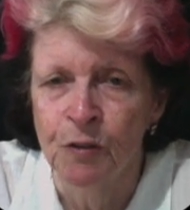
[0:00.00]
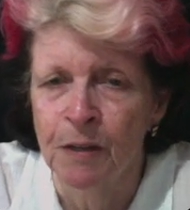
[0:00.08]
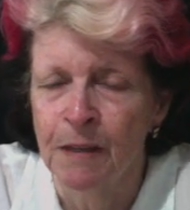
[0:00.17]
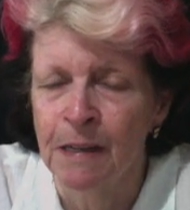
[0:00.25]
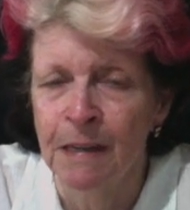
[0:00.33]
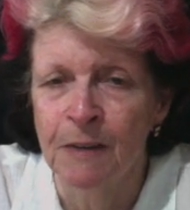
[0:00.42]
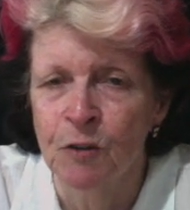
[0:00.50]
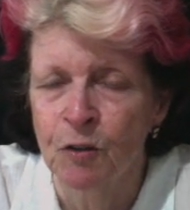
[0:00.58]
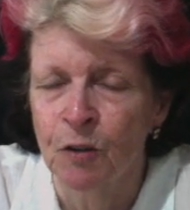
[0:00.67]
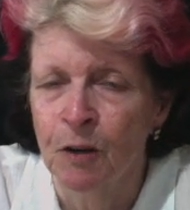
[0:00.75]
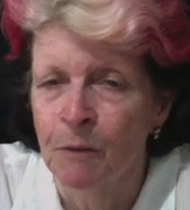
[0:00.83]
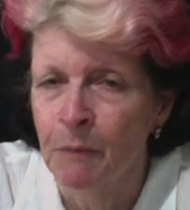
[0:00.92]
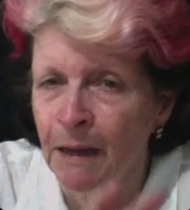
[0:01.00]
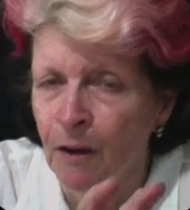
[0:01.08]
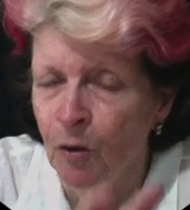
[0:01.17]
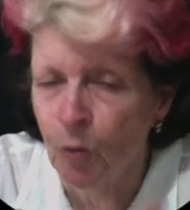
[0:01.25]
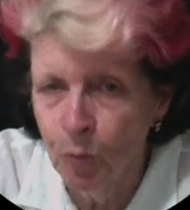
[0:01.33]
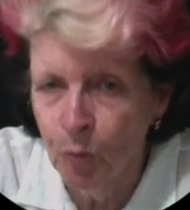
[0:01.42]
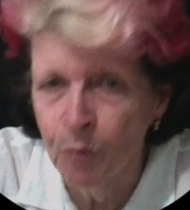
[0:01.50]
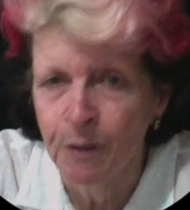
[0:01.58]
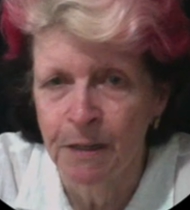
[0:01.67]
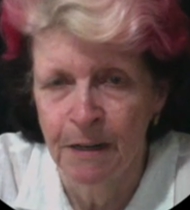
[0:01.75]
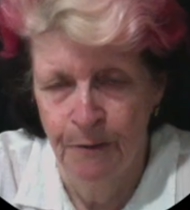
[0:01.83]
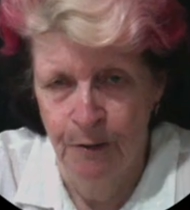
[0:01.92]
I think is just going to make all the
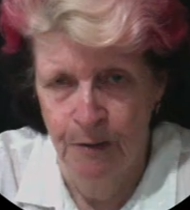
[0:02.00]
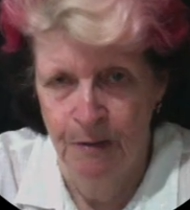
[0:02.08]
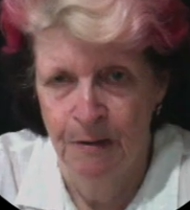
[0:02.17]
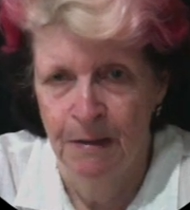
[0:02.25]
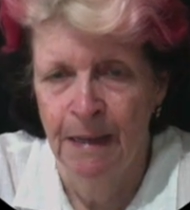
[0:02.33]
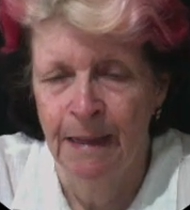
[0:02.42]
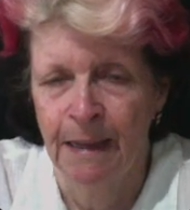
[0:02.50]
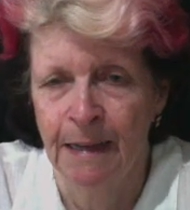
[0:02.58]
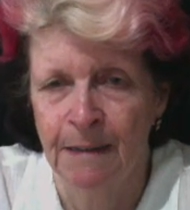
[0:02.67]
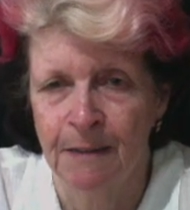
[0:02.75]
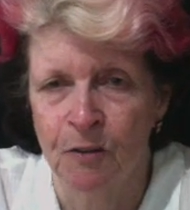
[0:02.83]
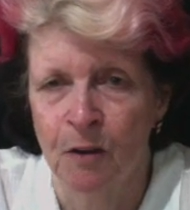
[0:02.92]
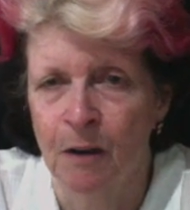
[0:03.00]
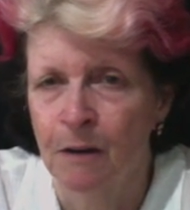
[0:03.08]
difference in that design.